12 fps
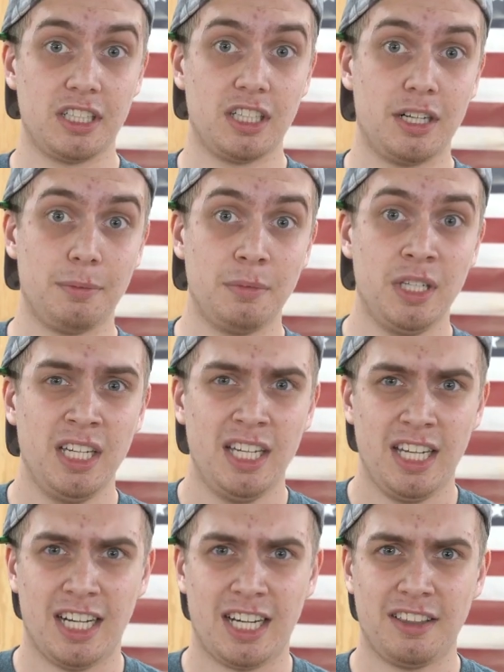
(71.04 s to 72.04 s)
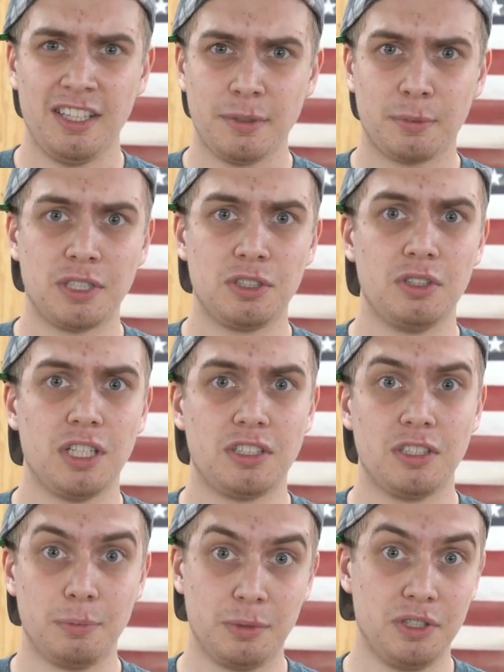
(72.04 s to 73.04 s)
it up. And I think I'm gonna do that
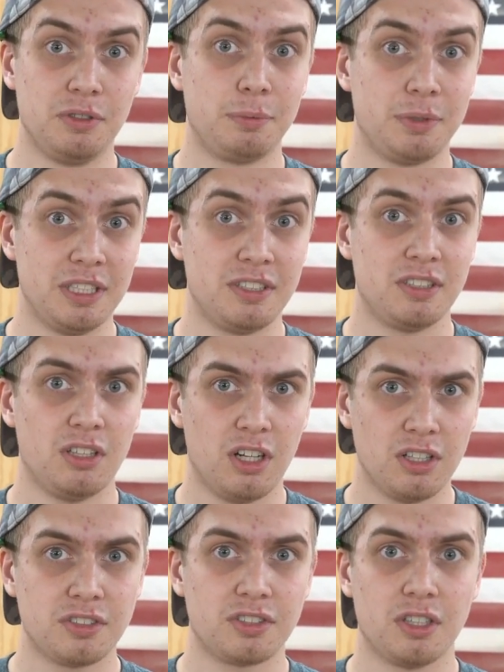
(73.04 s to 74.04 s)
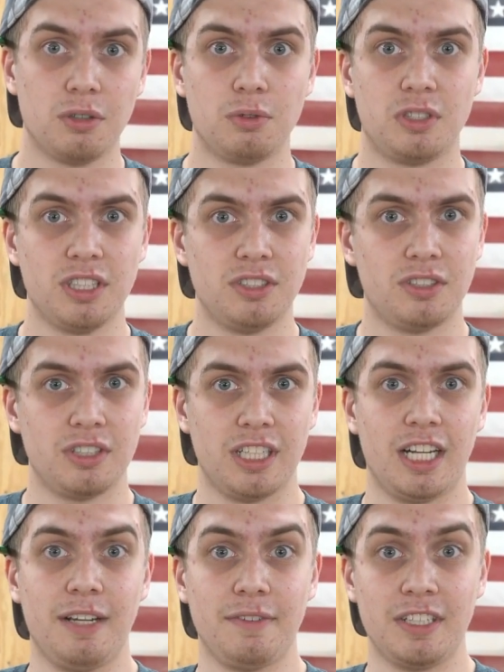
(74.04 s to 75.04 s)
to the Padauk piece also, just so
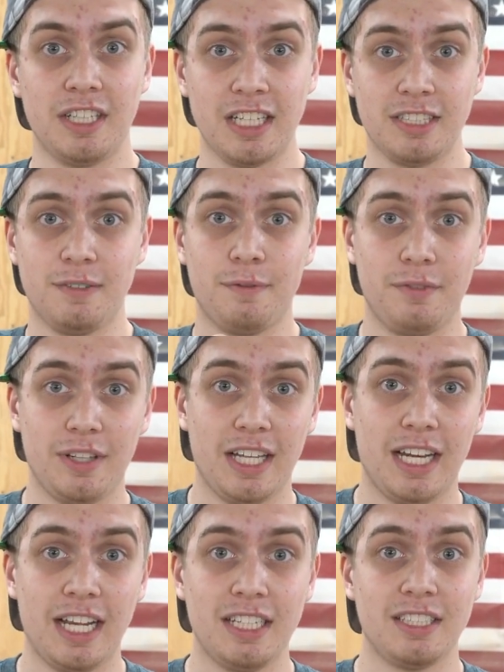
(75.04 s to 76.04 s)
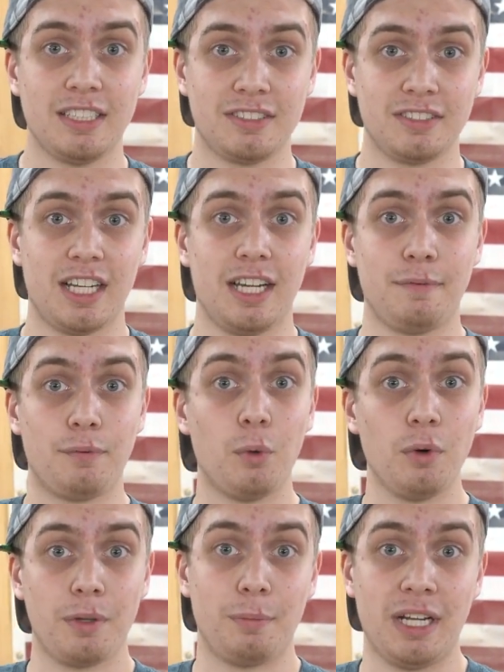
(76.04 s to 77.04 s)
that I have a nice flat edge on the side
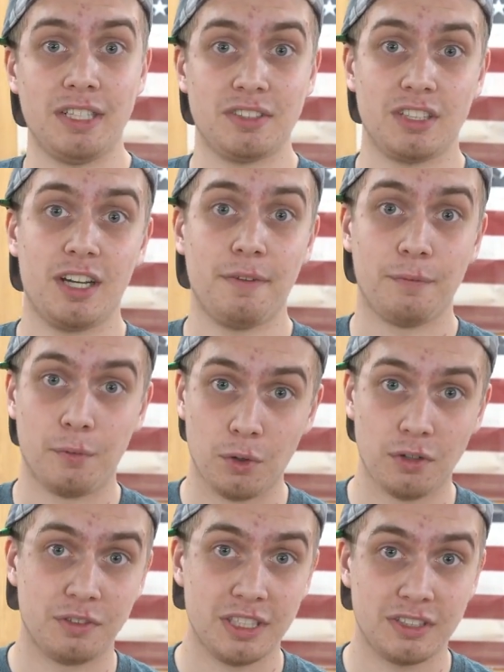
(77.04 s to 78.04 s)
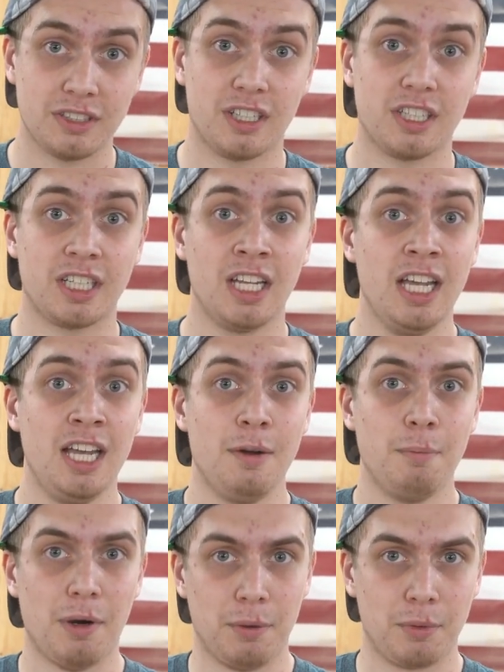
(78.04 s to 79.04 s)
for the bandsaw for resawing,
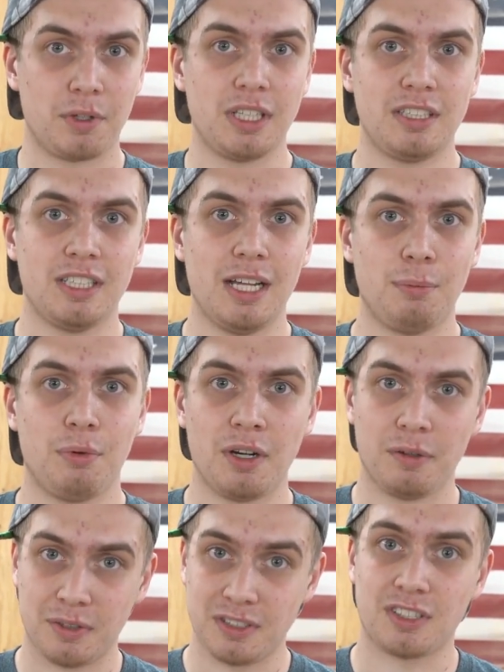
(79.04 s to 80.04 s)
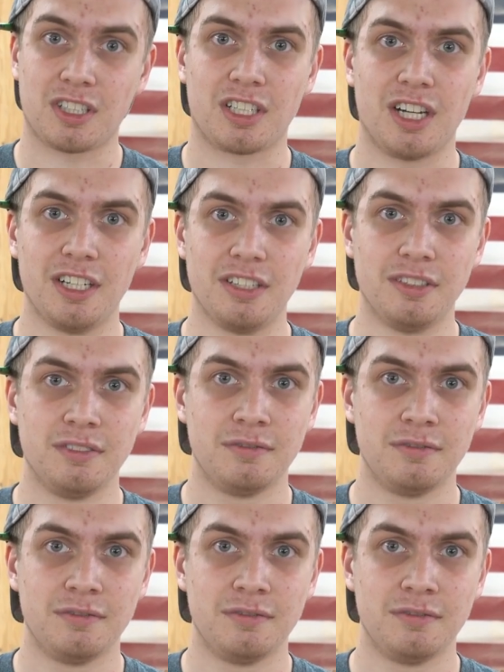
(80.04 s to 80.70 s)
but we'll get to that point. Let's start cutting.